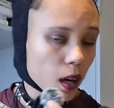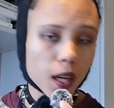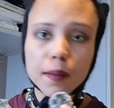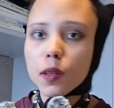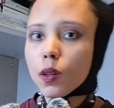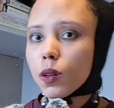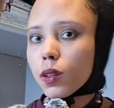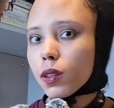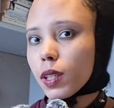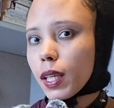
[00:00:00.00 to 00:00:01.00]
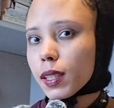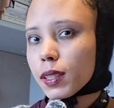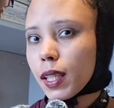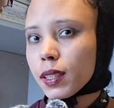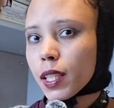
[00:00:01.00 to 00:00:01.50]
I'm not
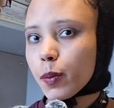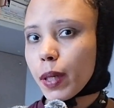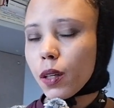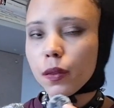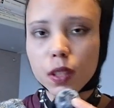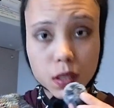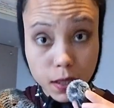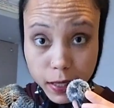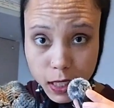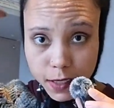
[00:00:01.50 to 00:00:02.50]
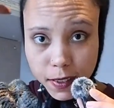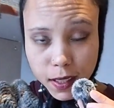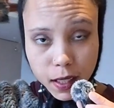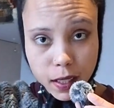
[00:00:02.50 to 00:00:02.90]
ecstatic about the size of it.